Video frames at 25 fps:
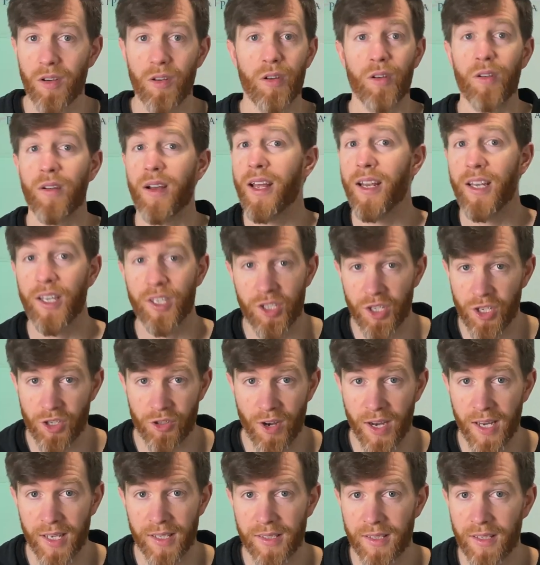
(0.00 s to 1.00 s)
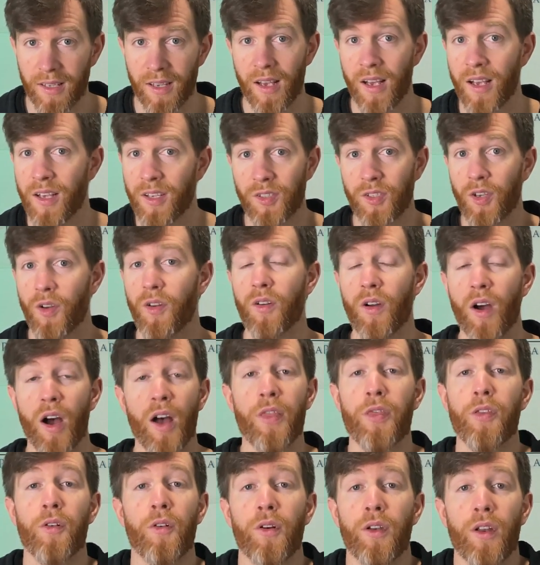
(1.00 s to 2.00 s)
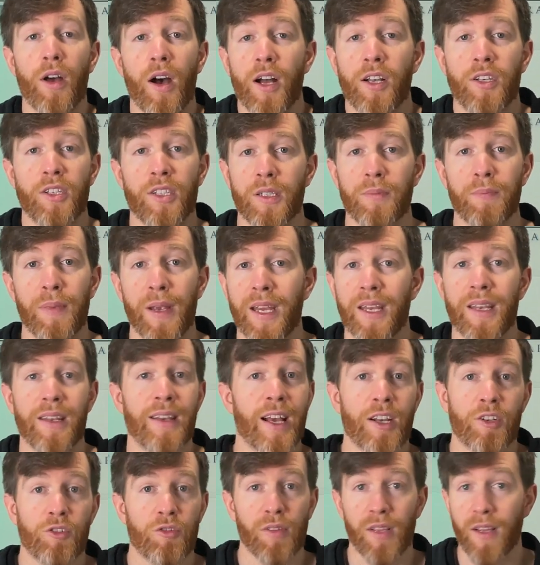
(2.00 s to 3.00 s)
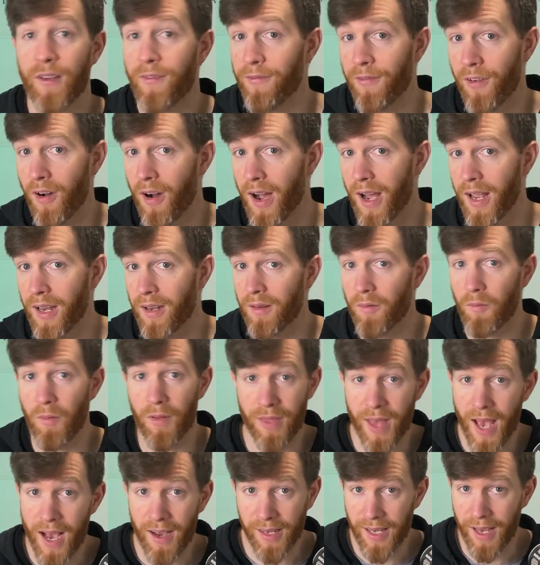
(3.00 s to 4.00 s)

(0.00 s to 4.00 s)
or energy drinks, so I thought I'd just be naturally fine without